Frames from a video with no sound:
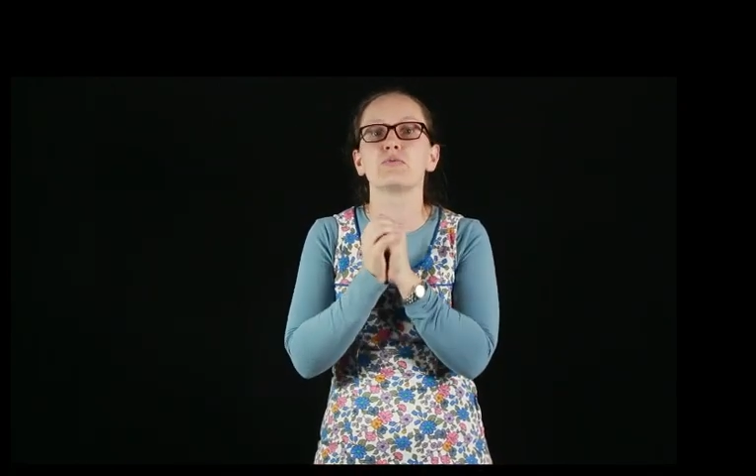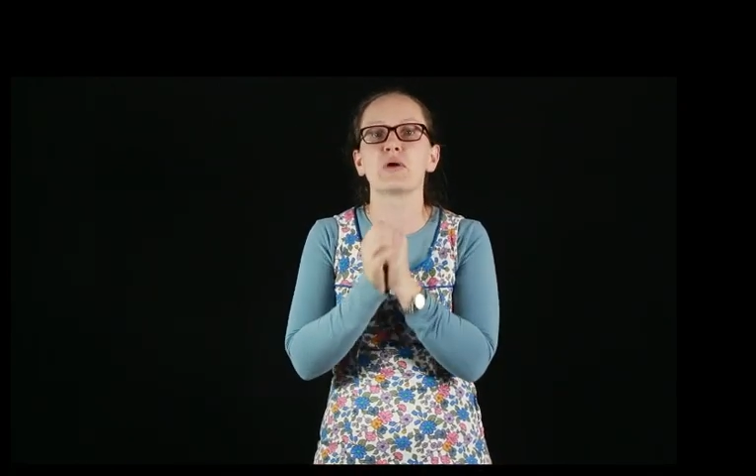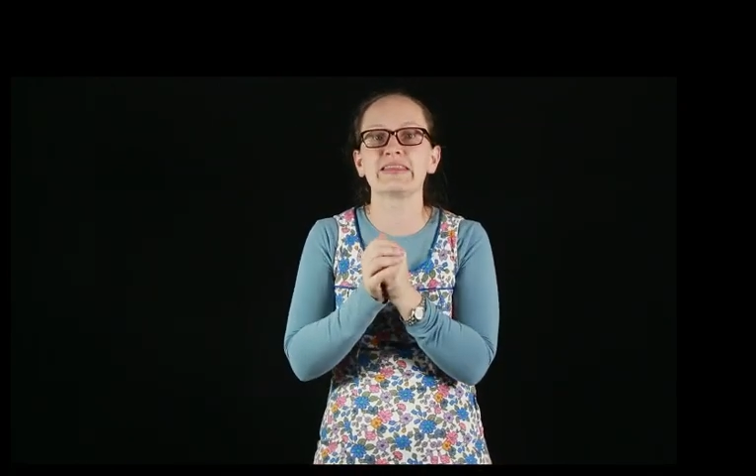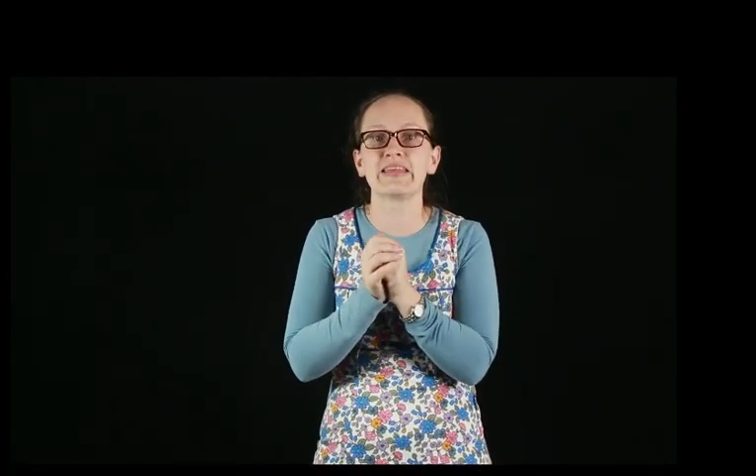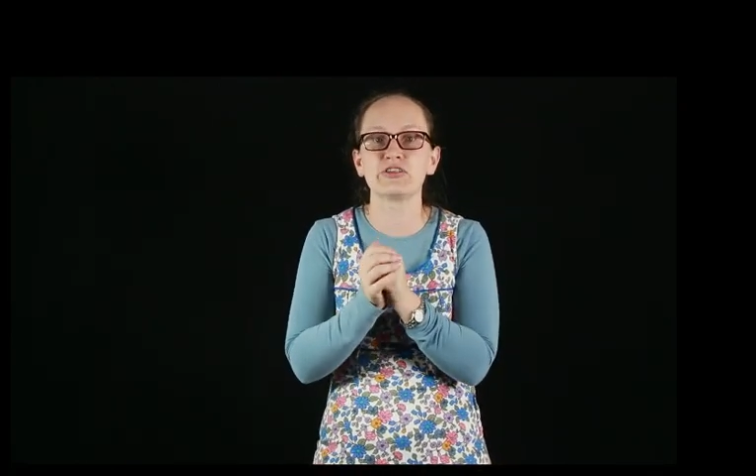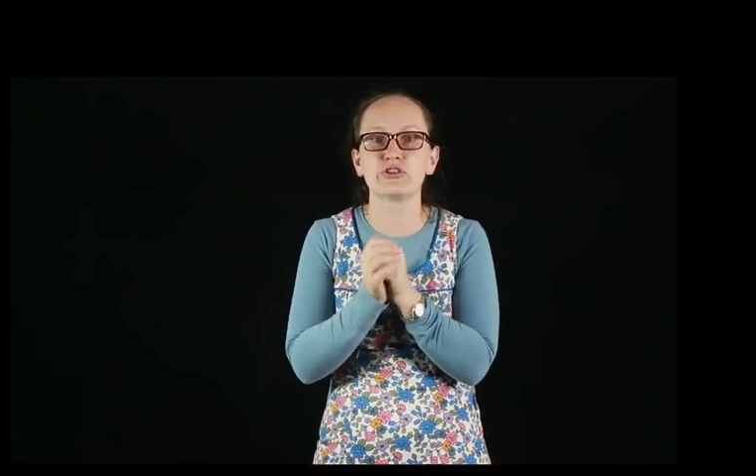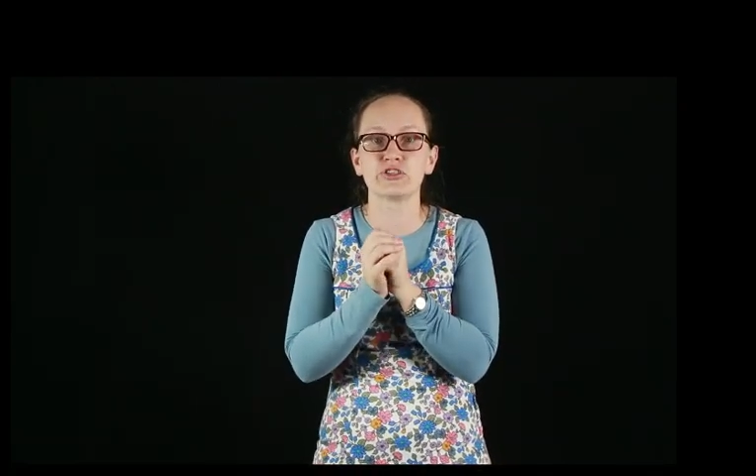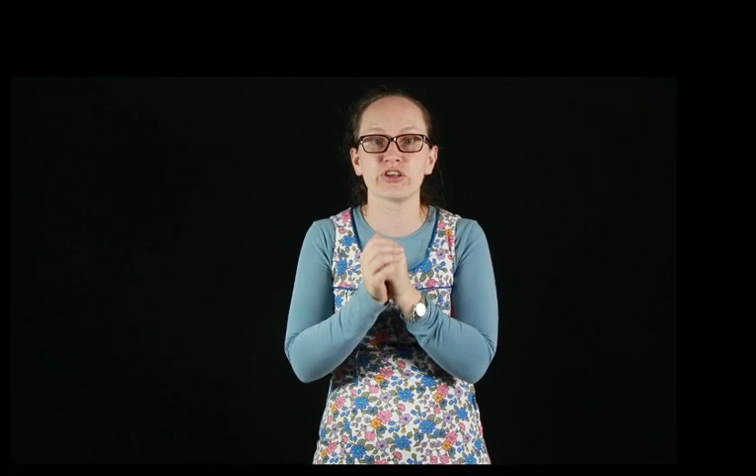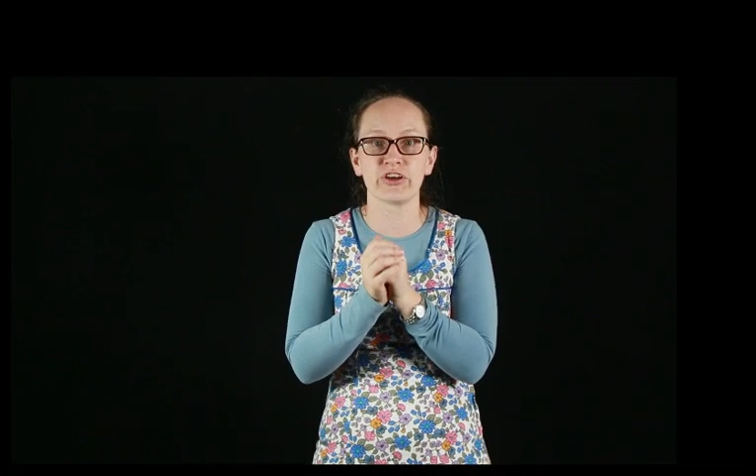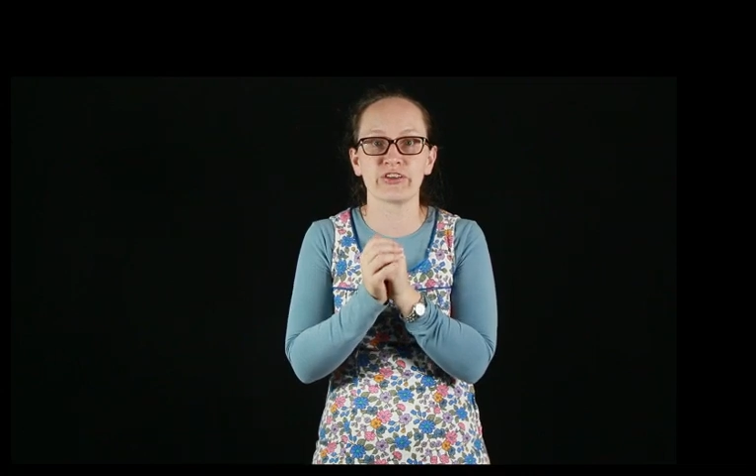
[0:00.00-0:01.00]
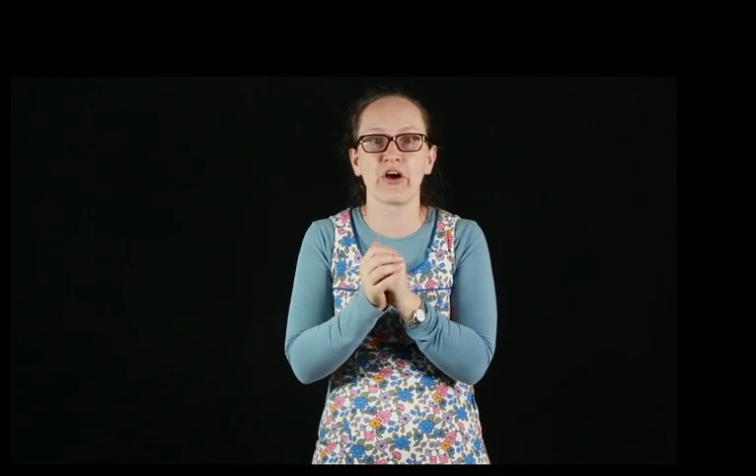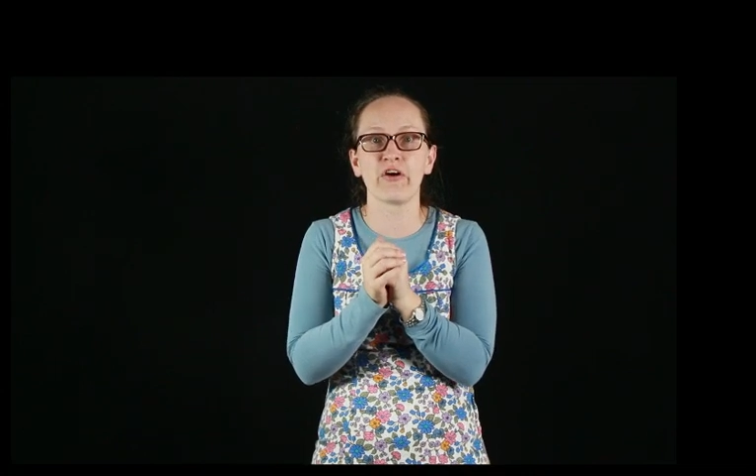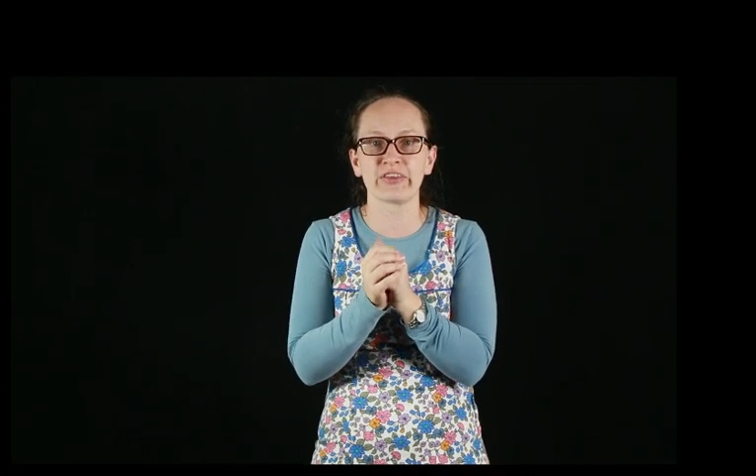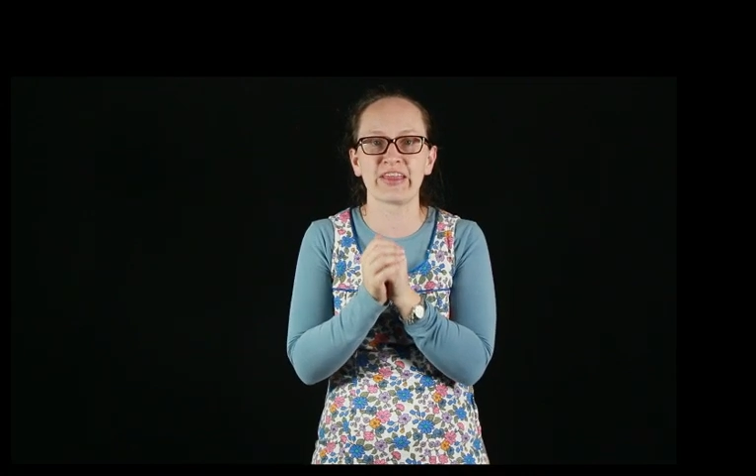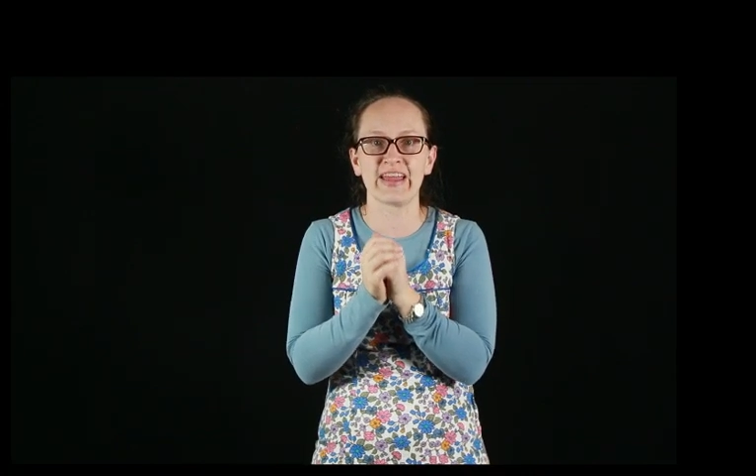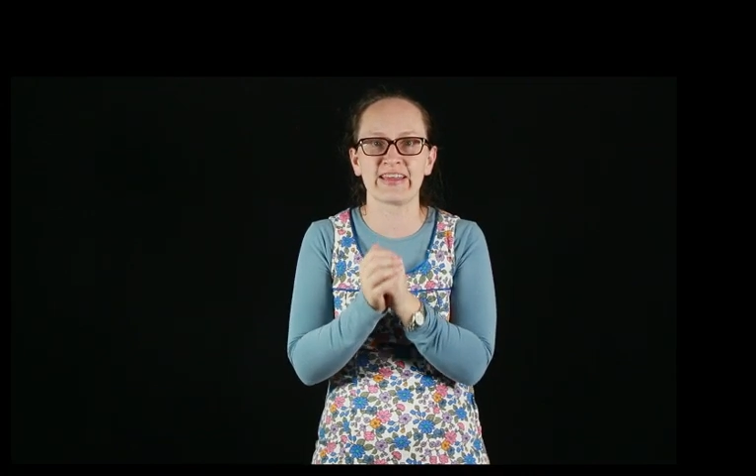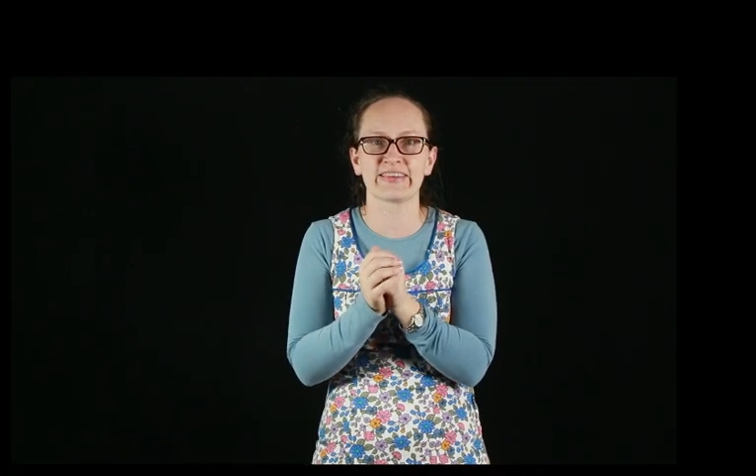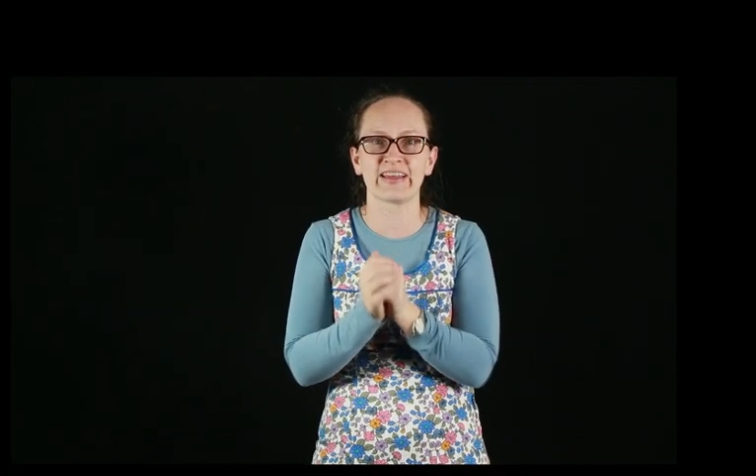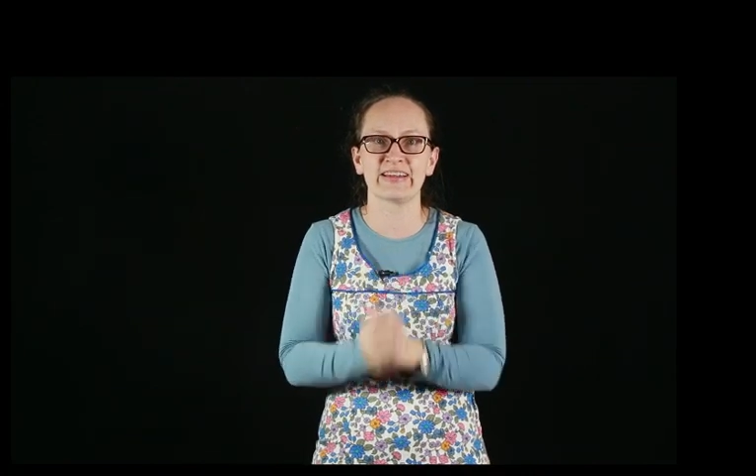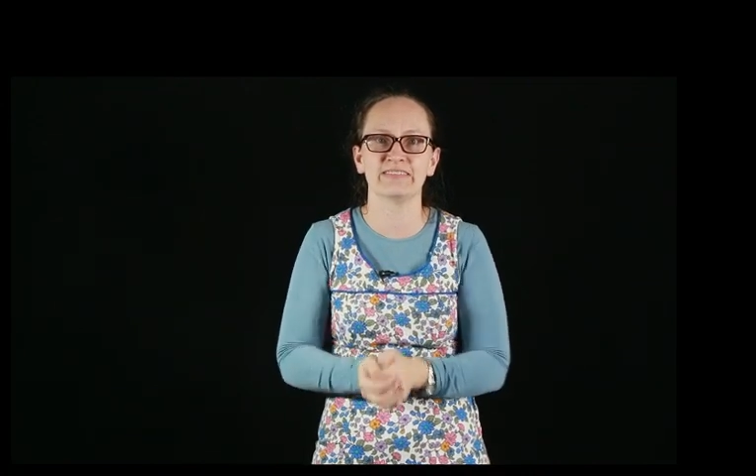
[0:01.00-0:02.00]
when they should turn on at
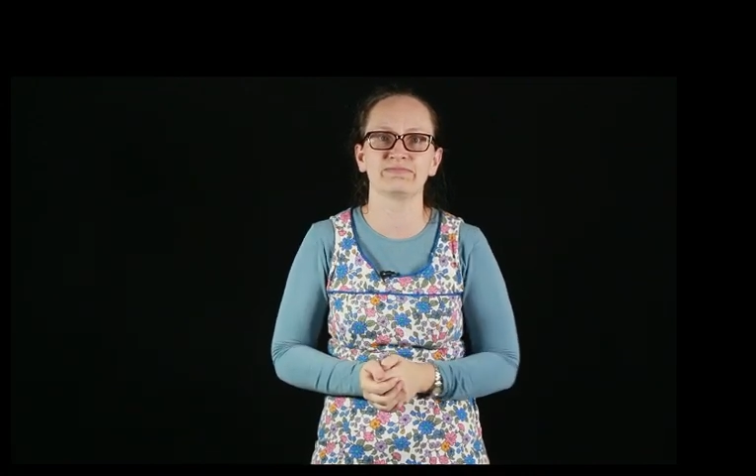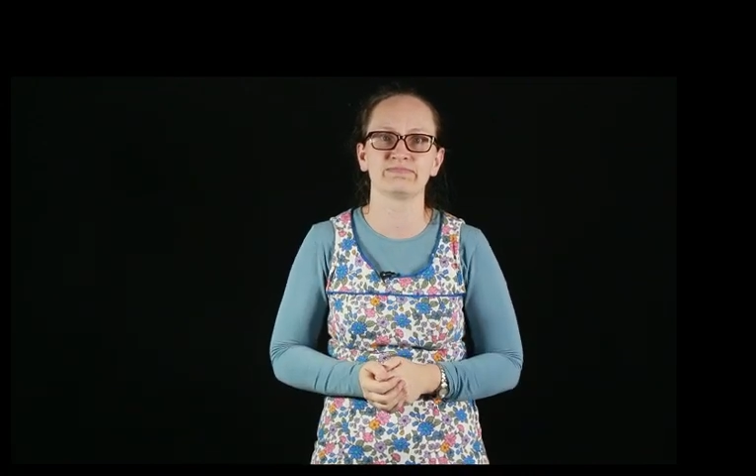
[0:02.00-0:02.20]
night.